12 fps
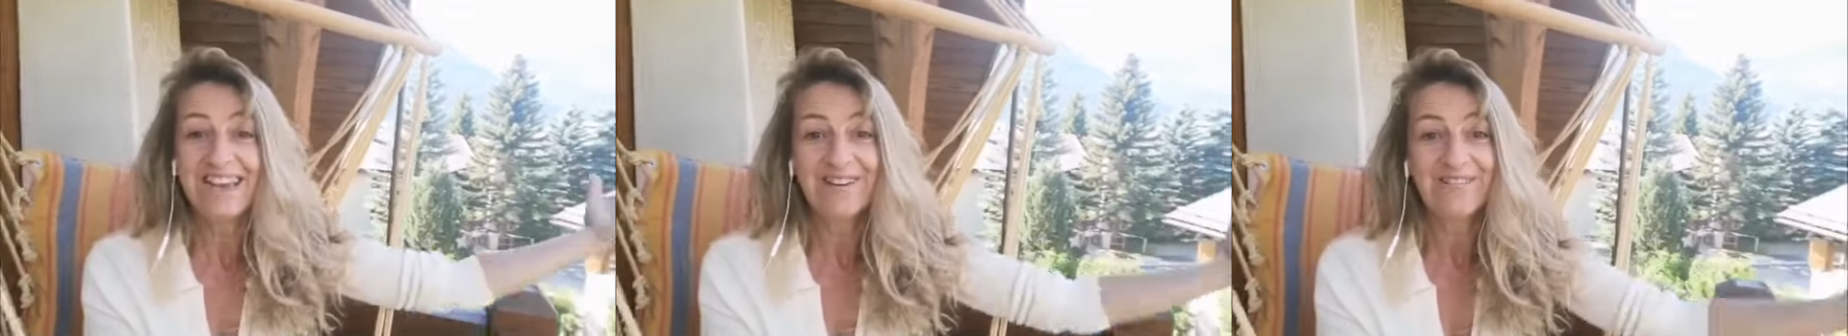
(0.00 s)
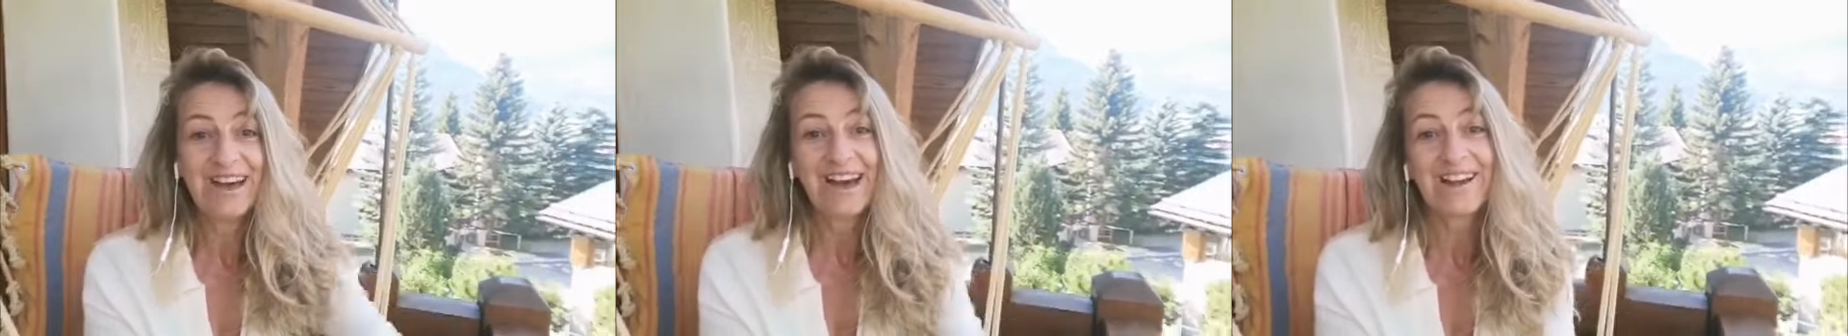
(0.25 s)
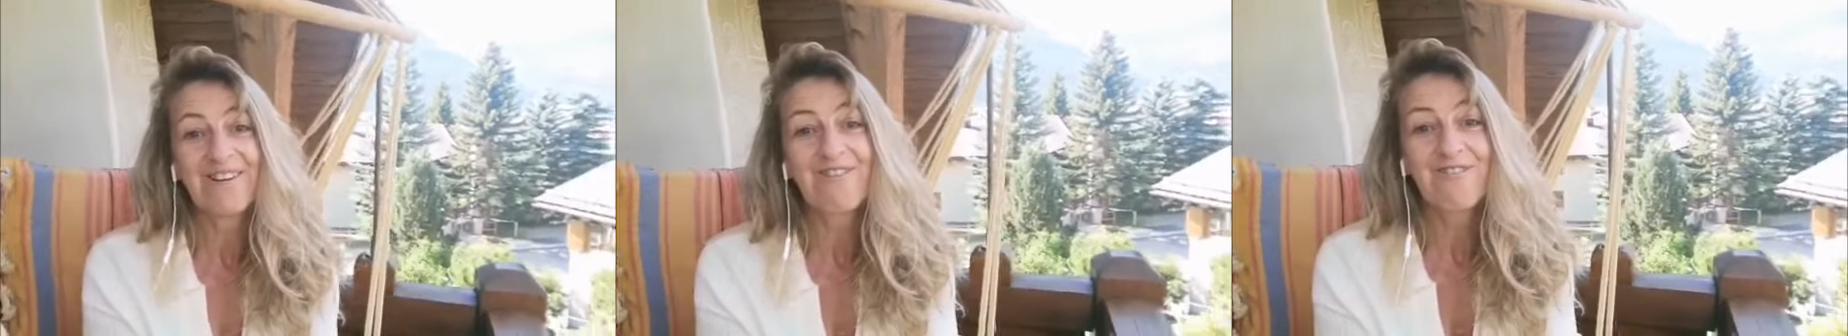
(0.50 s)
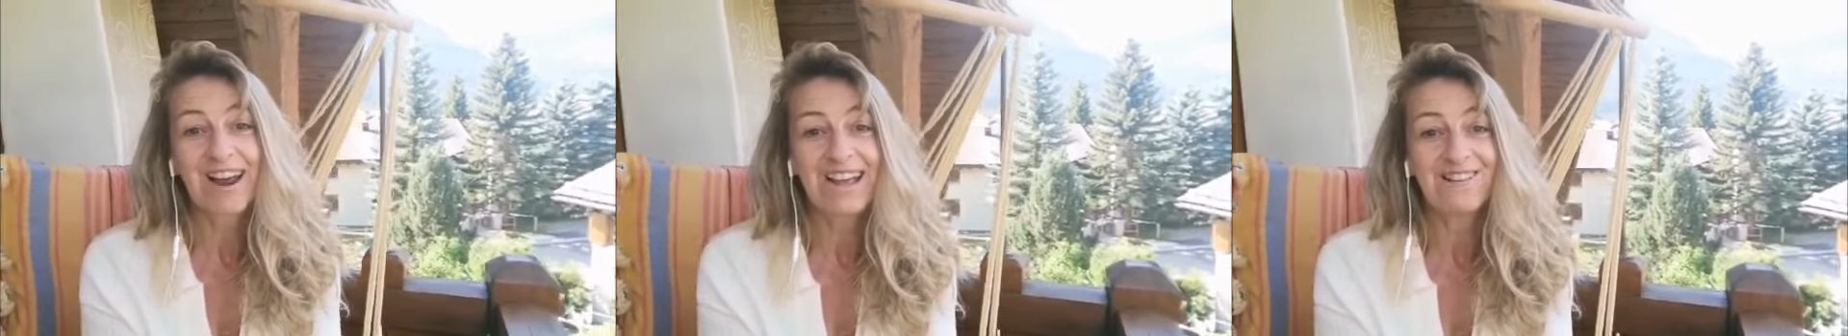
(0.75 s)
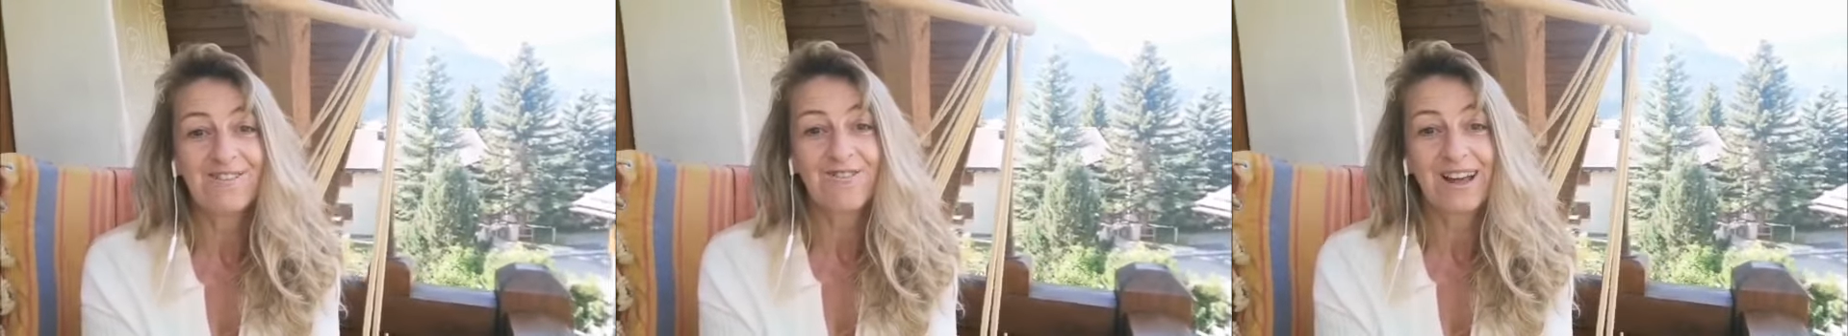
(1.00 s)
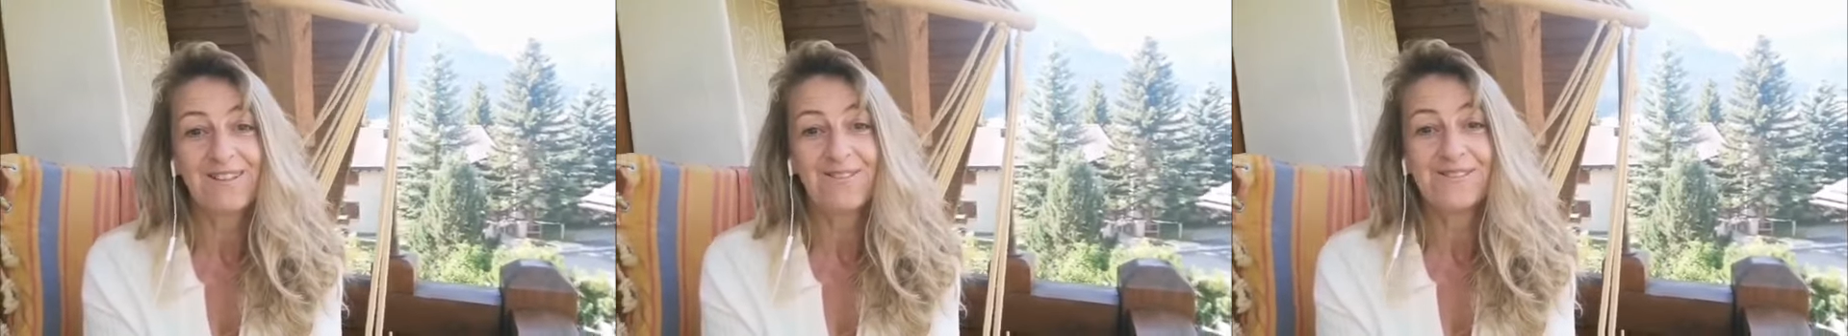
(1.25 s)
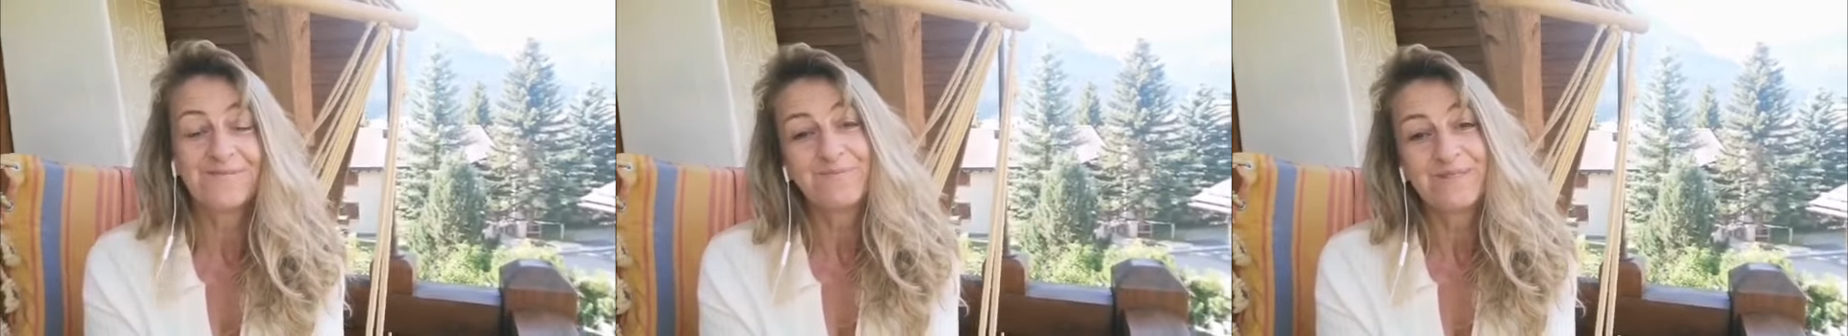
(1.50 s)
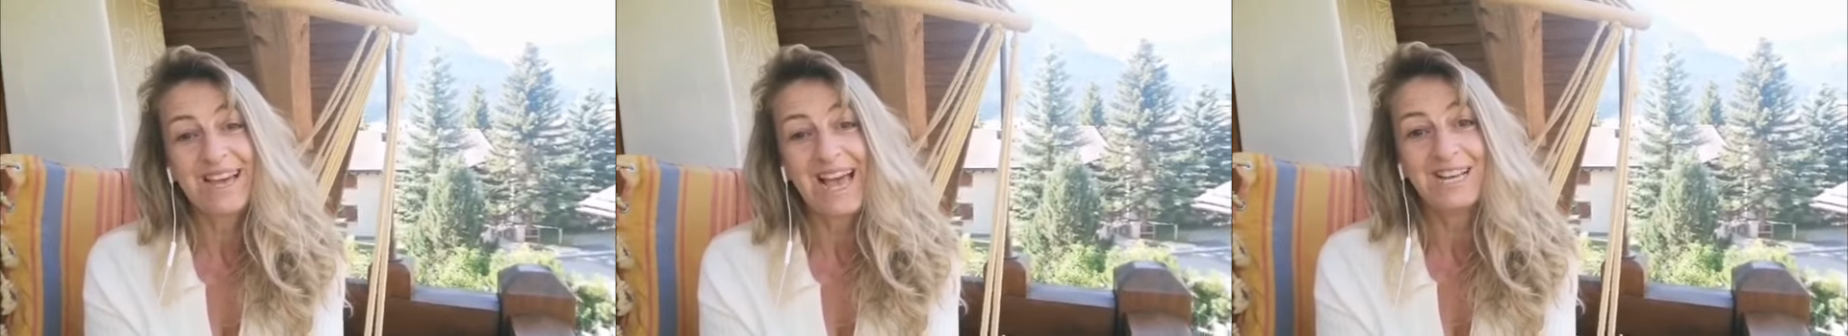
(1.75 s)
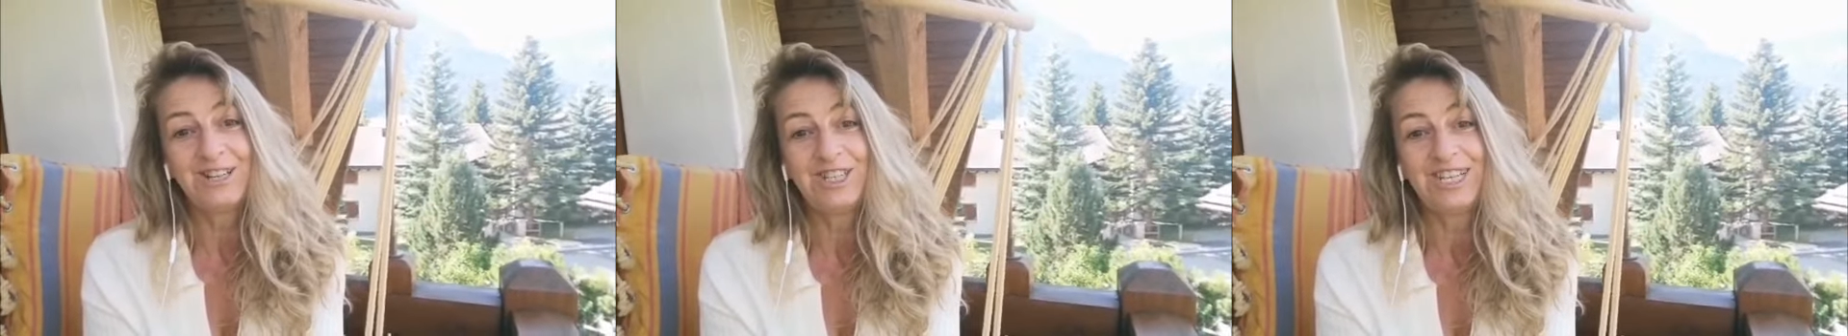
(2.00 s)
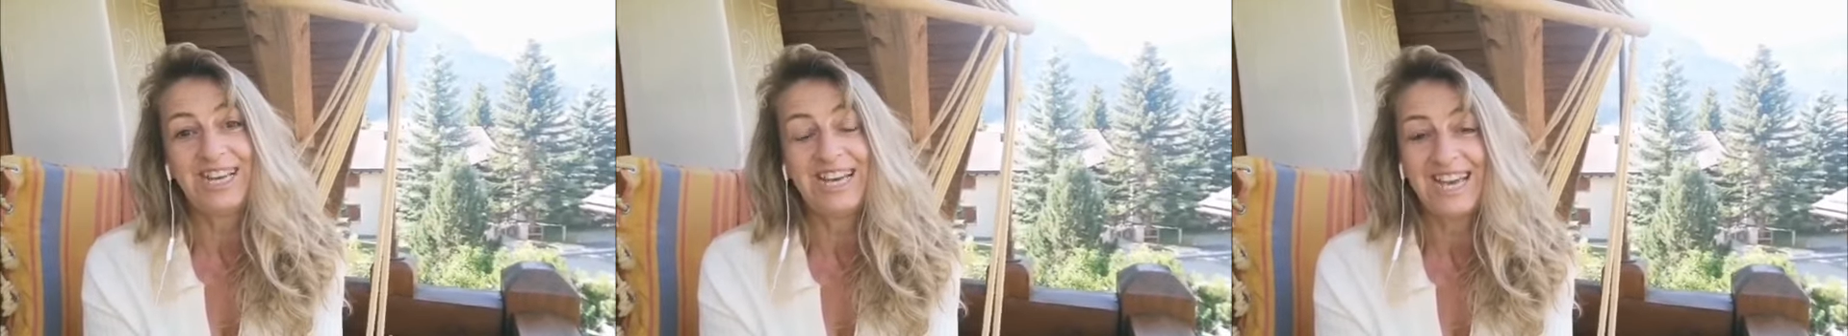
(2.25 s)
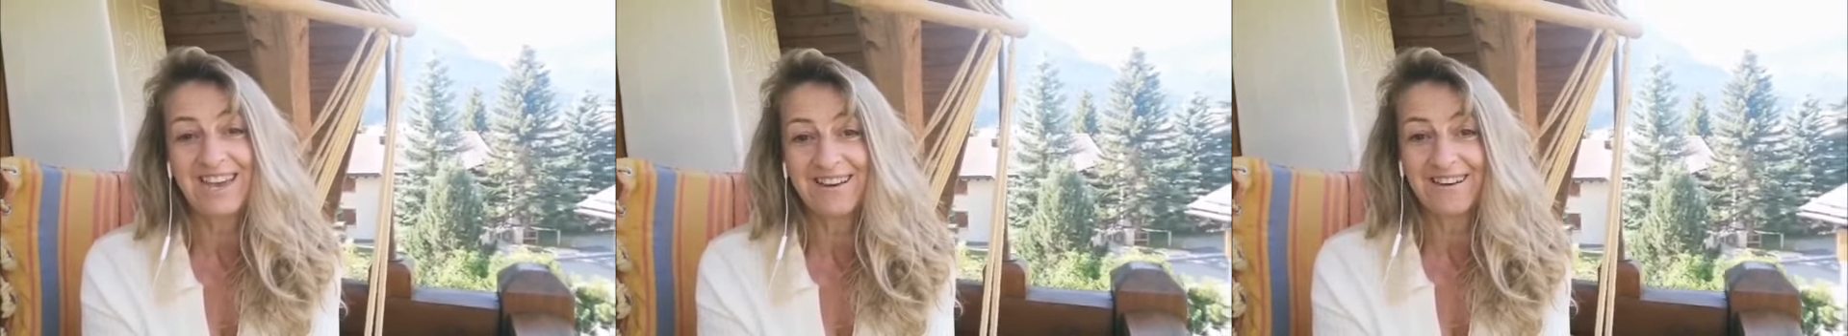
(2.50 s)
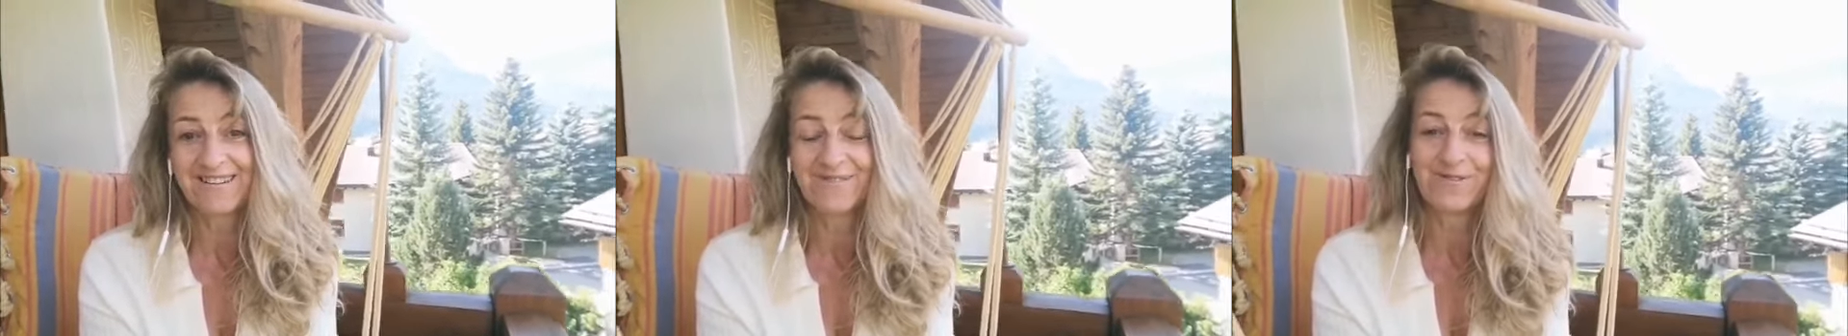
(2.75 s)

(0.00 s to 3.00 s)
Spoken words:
you great, great energy here